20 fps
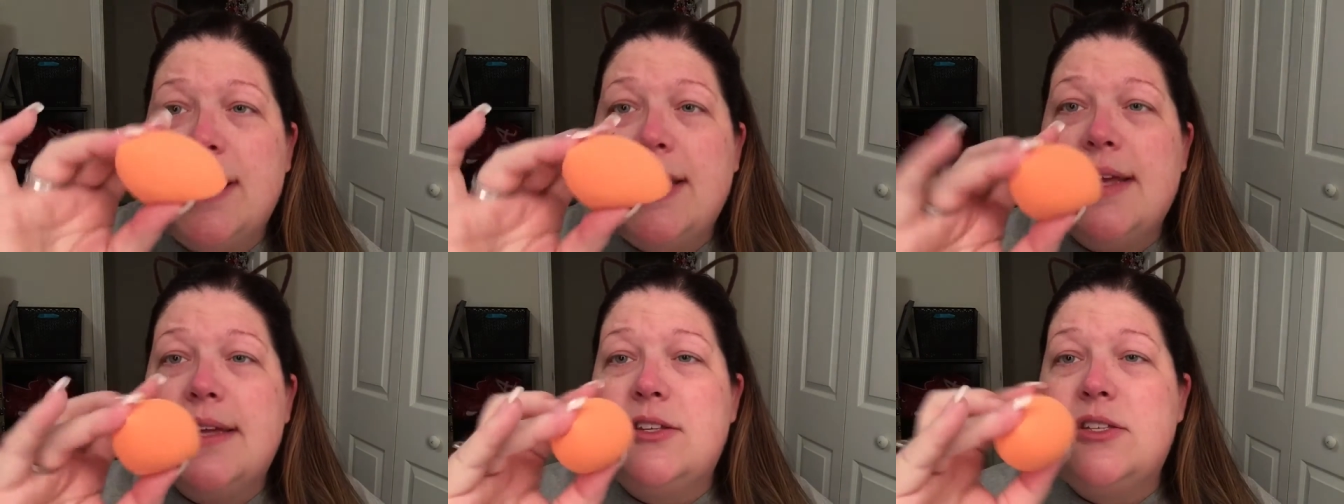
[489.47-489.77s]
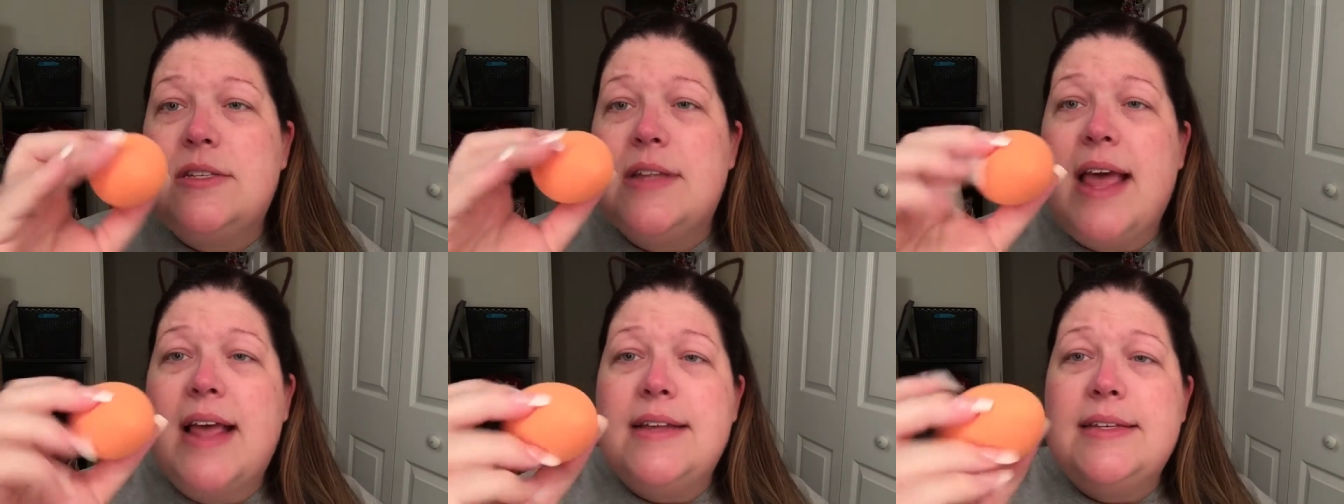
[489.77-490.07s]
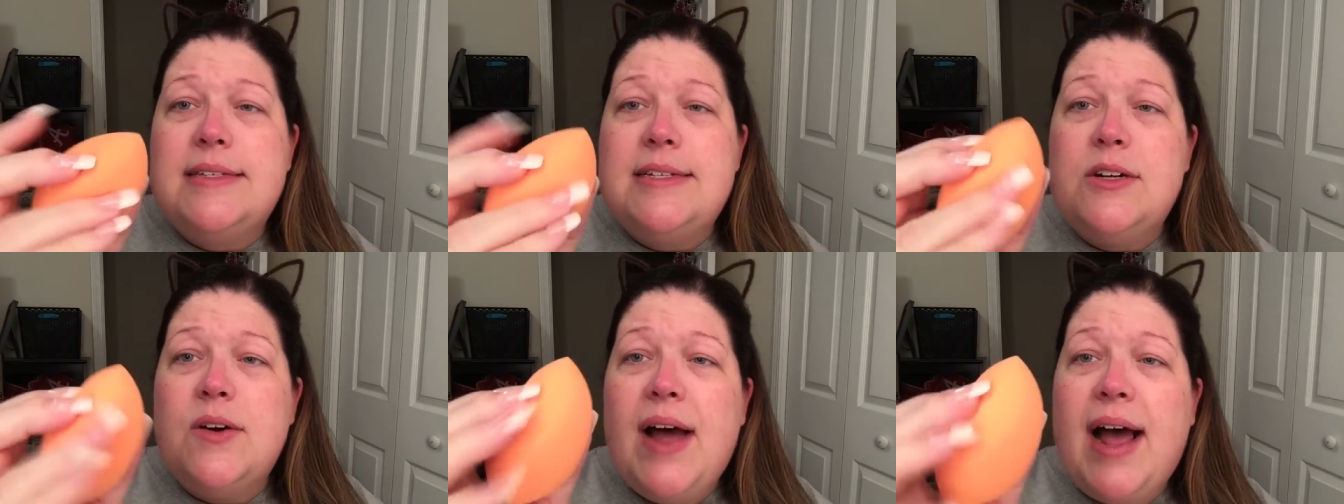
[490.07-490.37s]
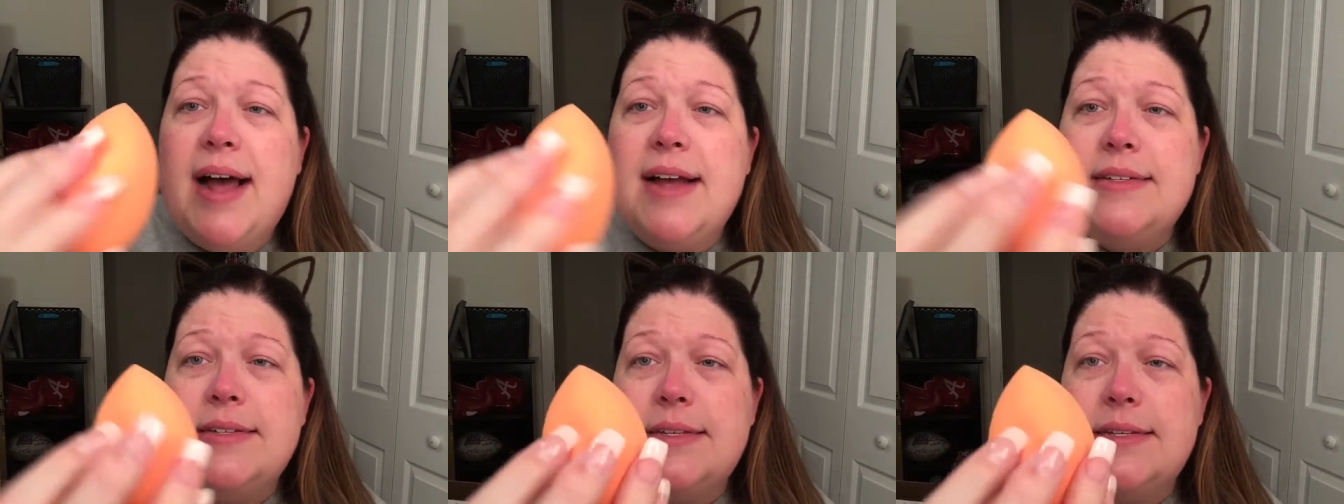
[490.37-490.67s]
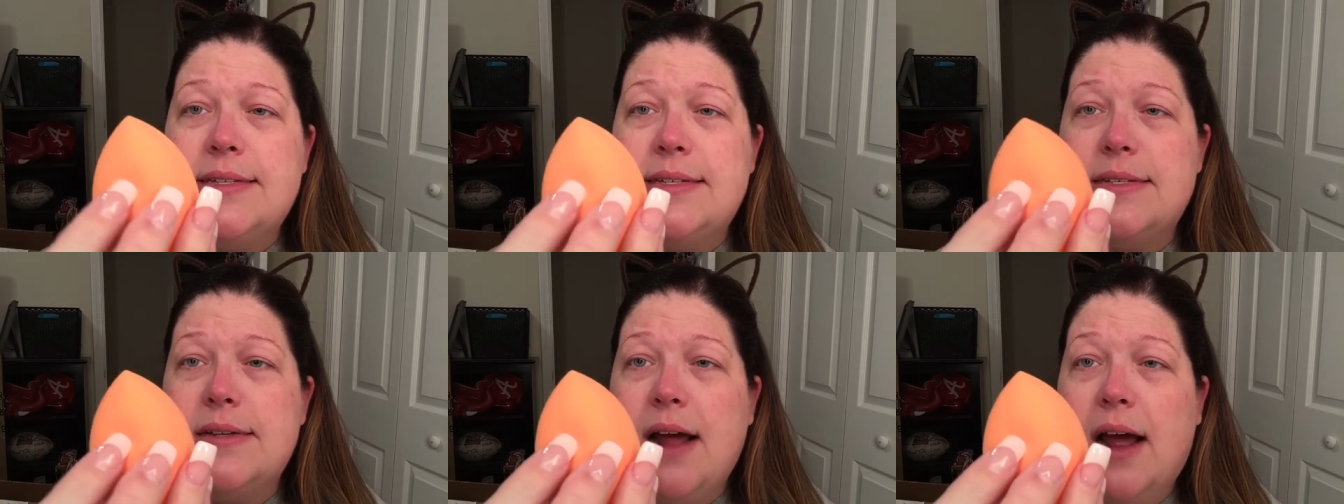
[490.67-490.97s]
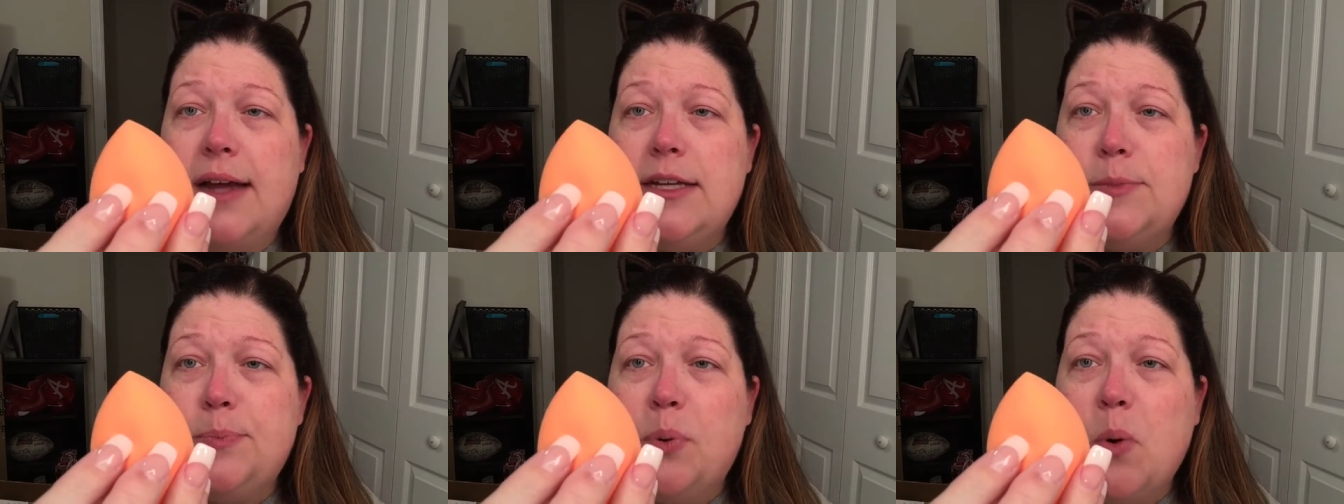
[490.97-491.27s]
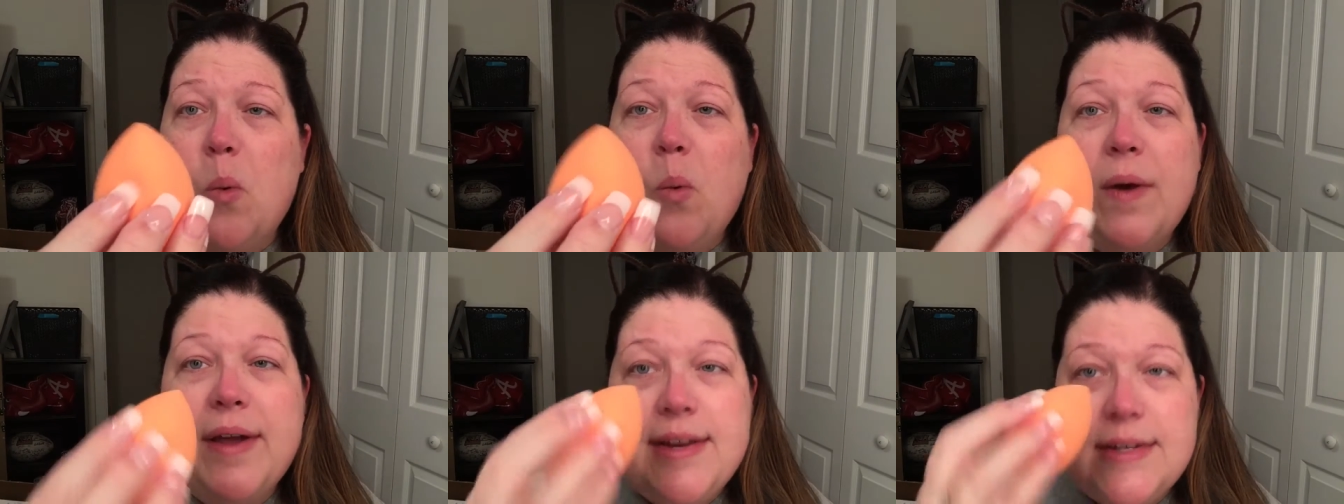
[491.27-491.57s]
it still has this nice
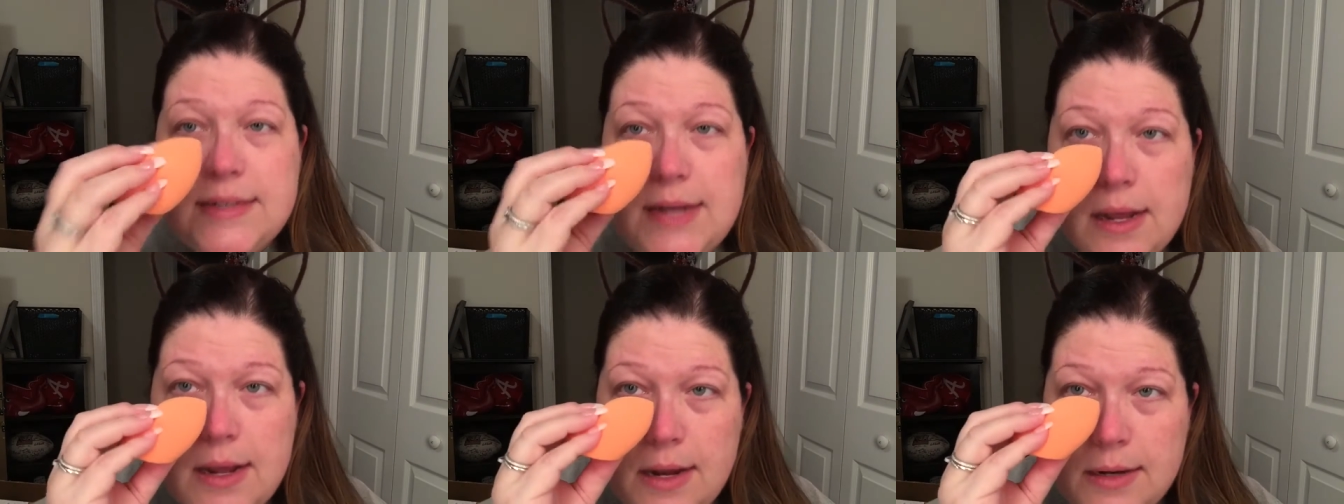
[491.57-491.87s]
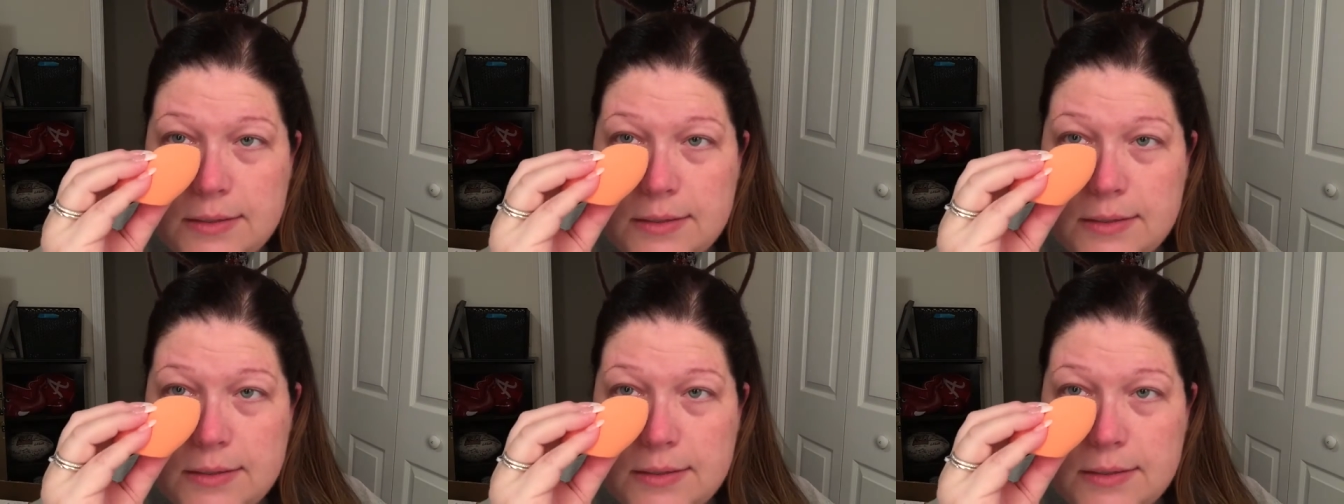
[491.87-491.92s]
point